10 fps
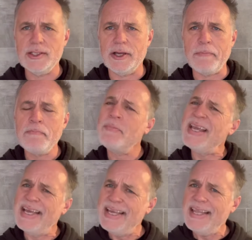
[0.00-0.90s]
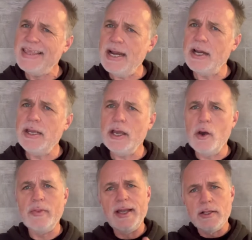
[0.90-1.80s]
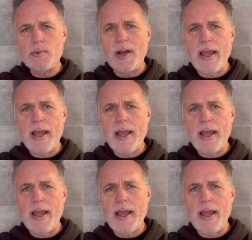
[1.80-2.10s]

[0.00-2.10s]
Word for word: So there you go. There's what